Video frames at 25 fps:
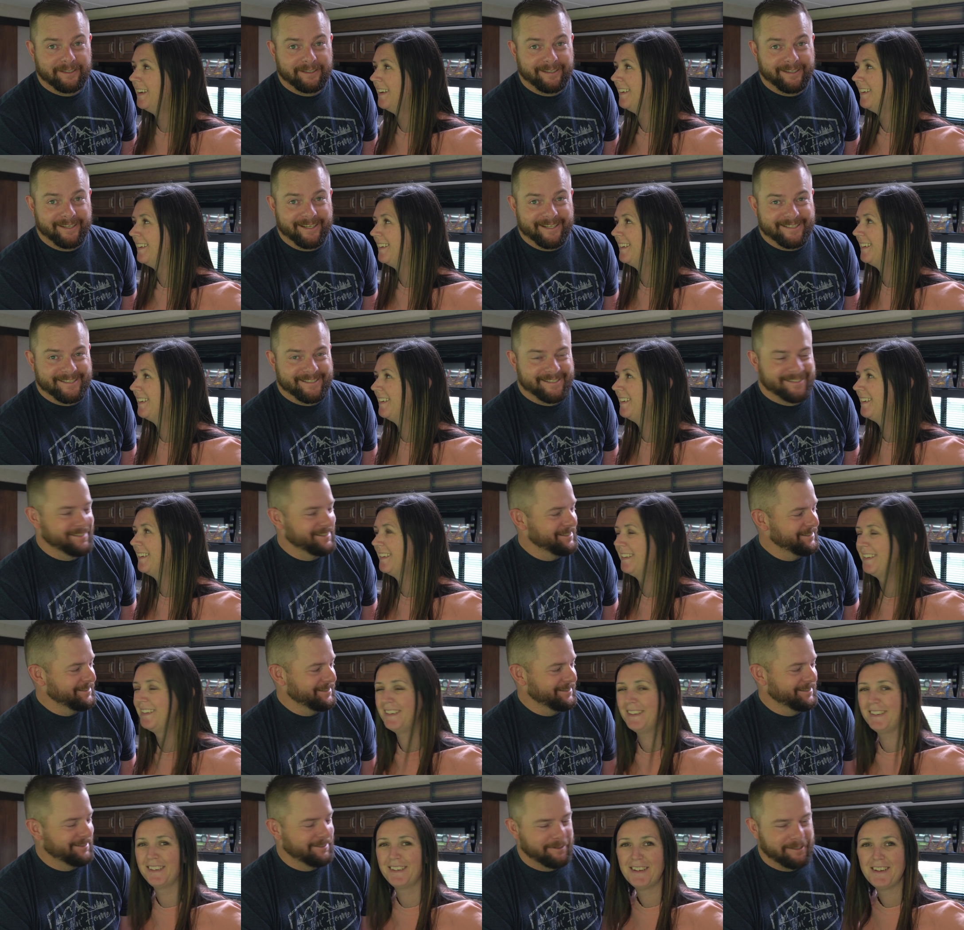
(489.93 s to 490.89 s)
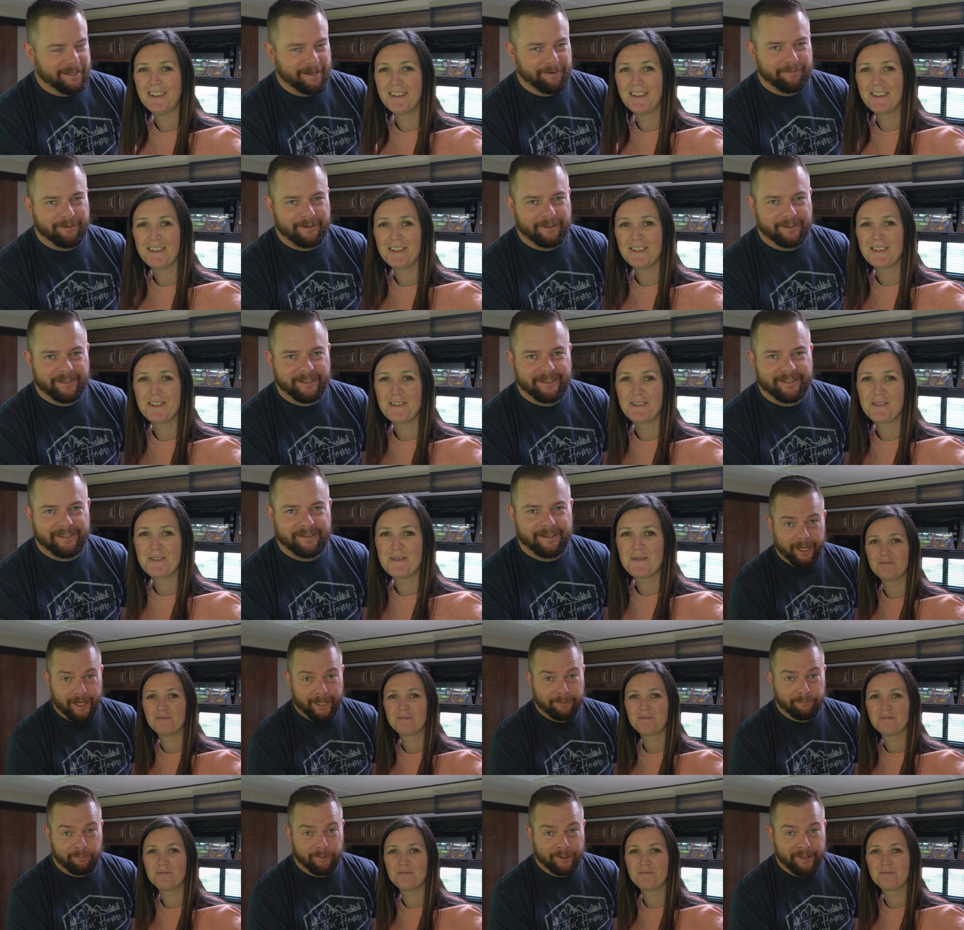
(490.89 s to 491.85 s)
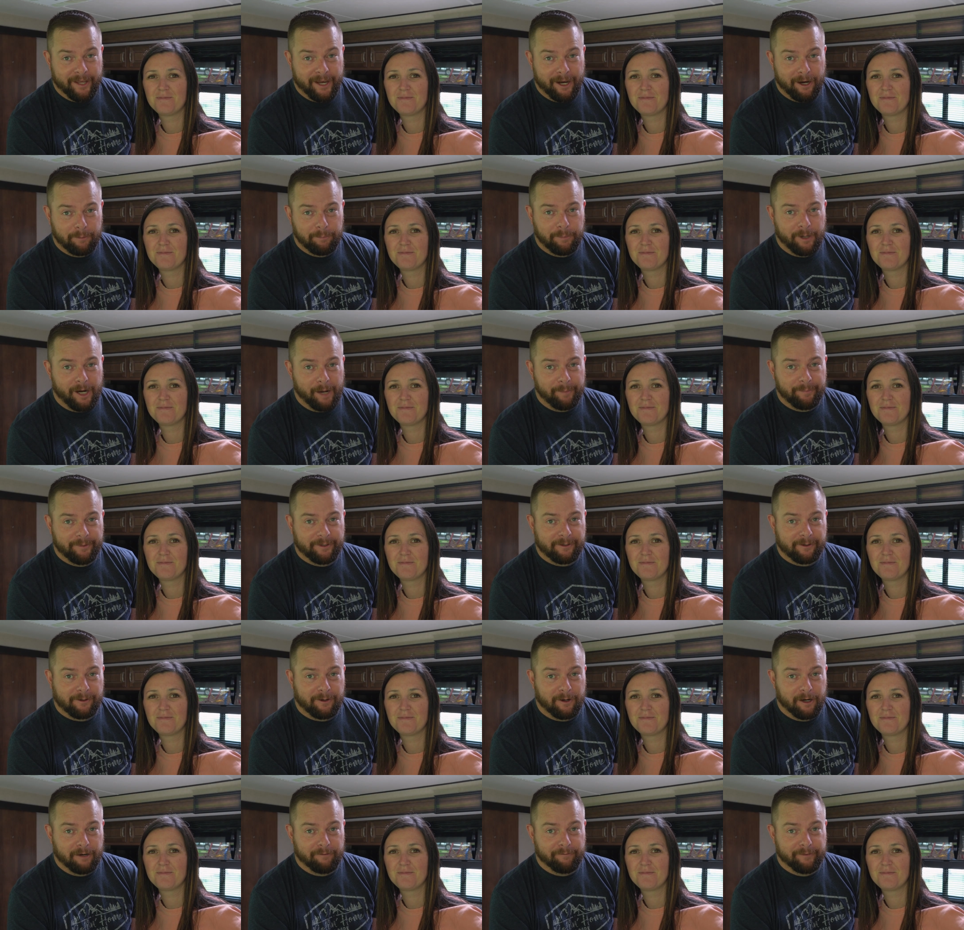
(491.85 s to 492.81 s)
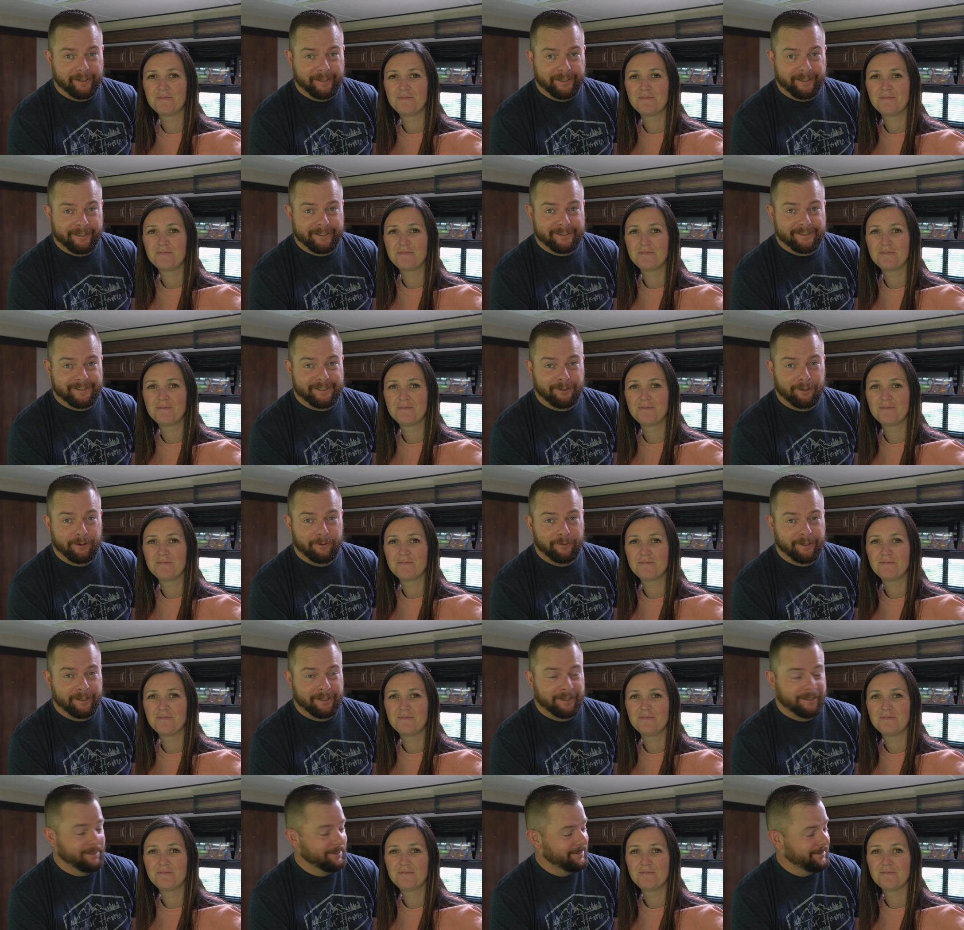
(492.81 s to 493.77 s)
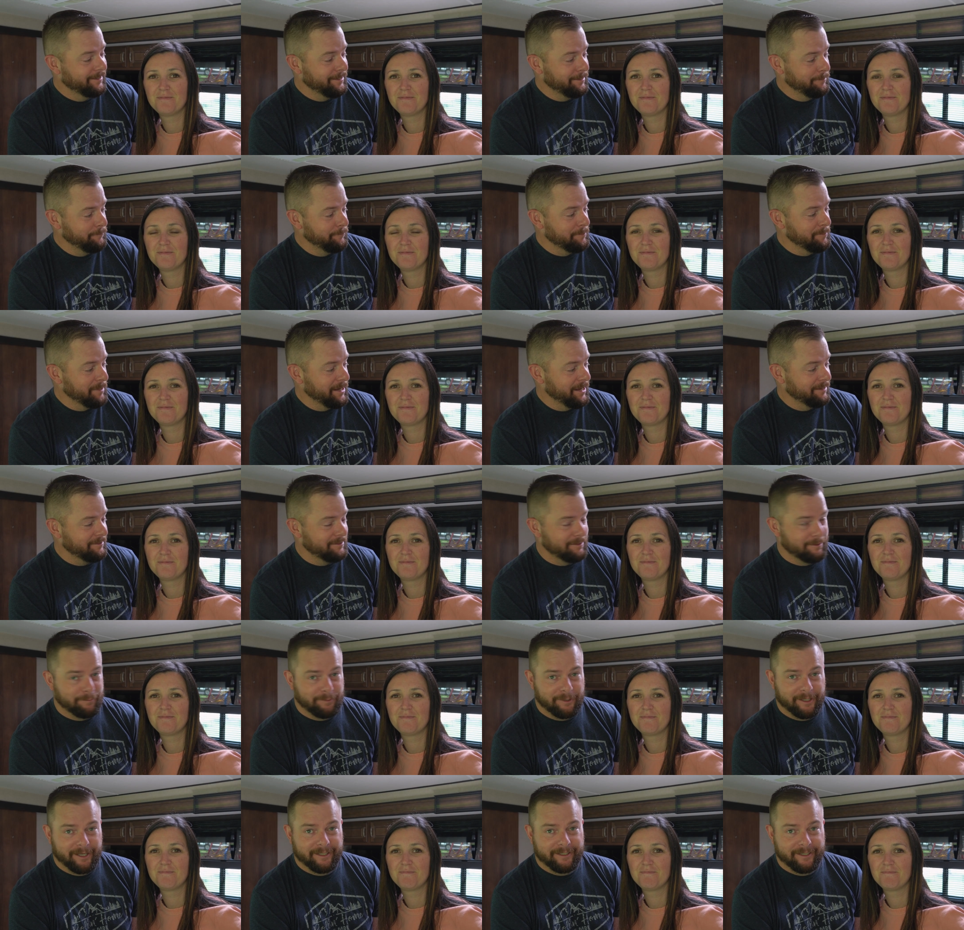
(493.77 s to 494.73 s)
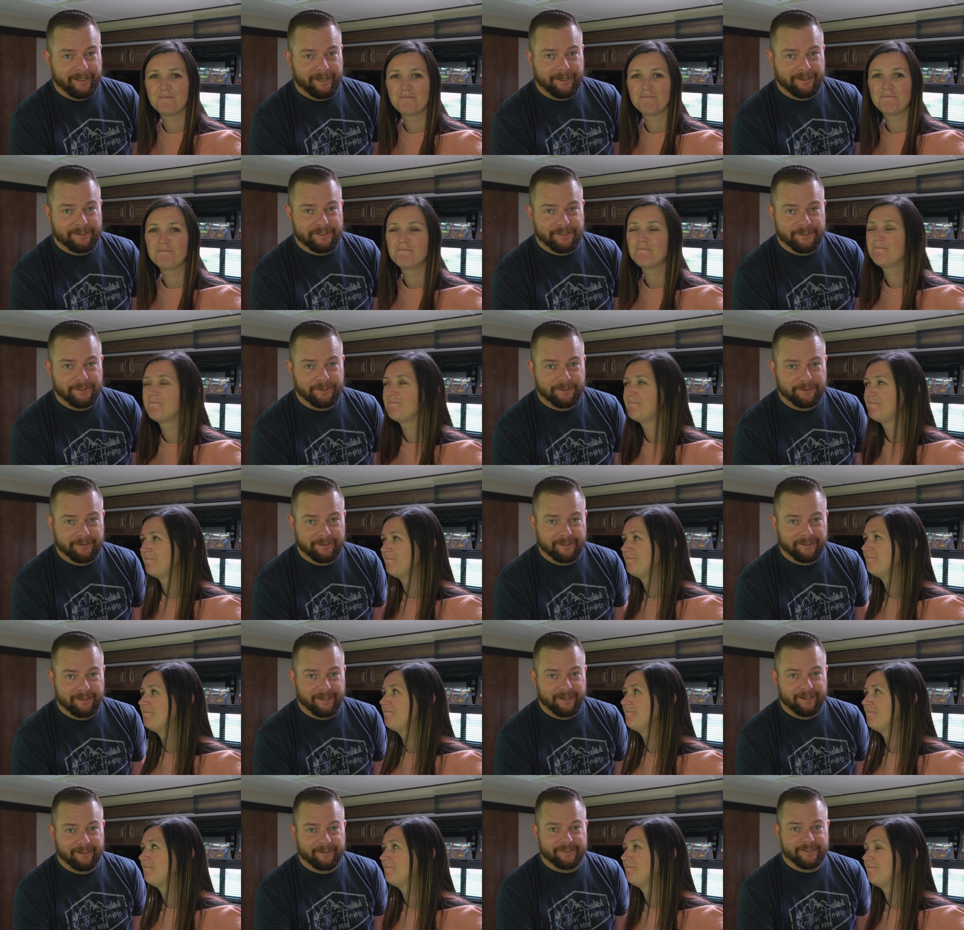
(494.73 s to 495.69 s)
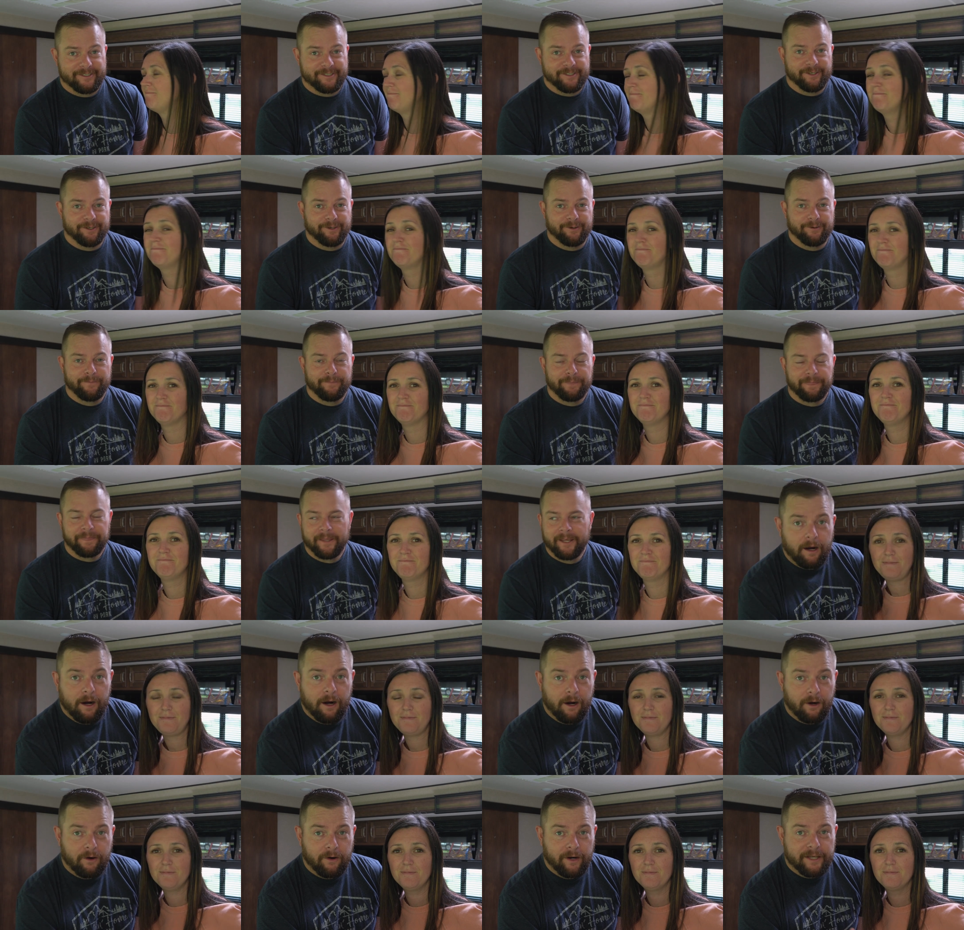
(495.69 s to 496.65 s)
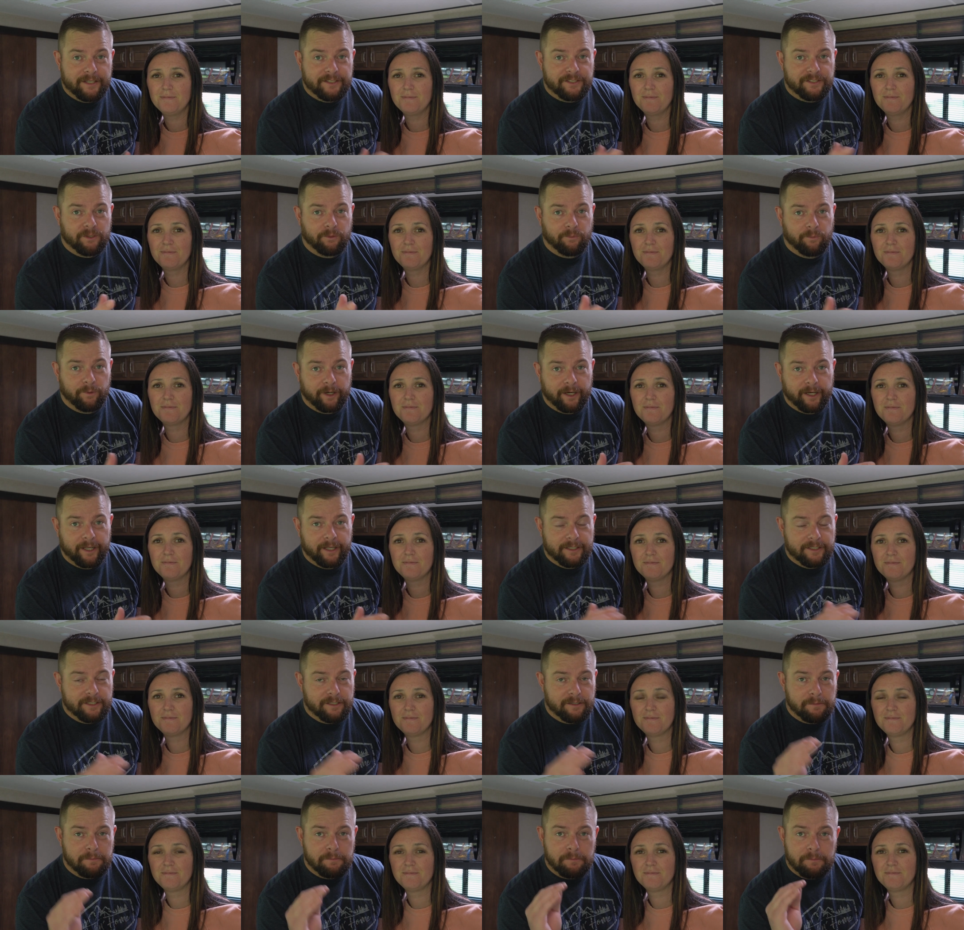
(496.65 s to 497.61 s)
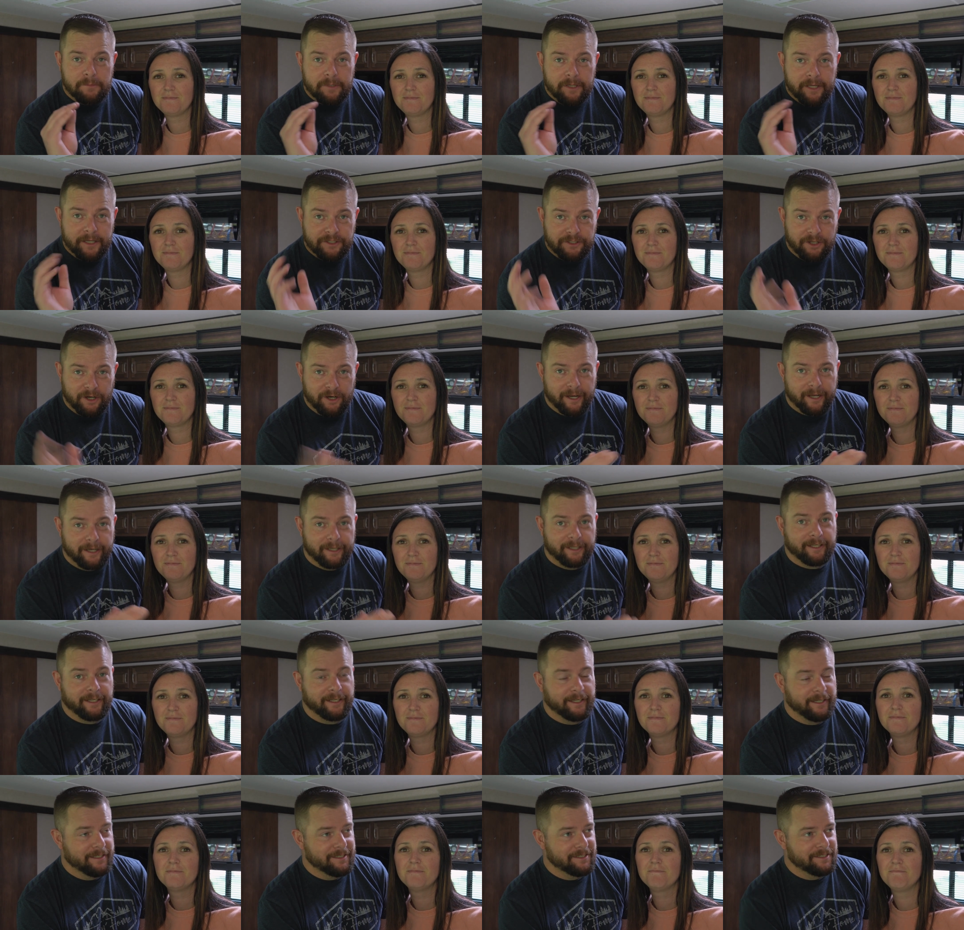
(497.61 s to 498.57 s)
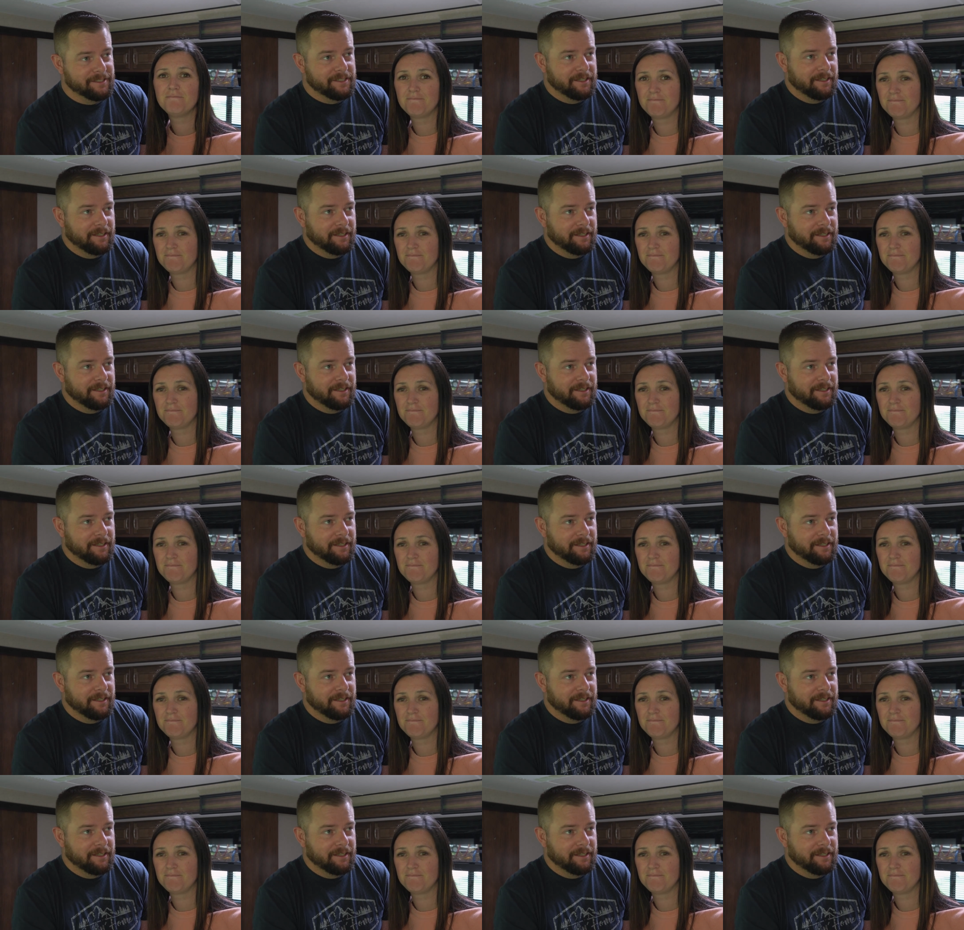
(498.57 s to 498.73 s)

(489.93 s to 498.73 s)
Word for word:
Speaker 1: yes, definitely. And with how popular RVing is going, uh, we might have to plan that out sooner than later. So, mm -hmm. all right. So we're gonna start heading east.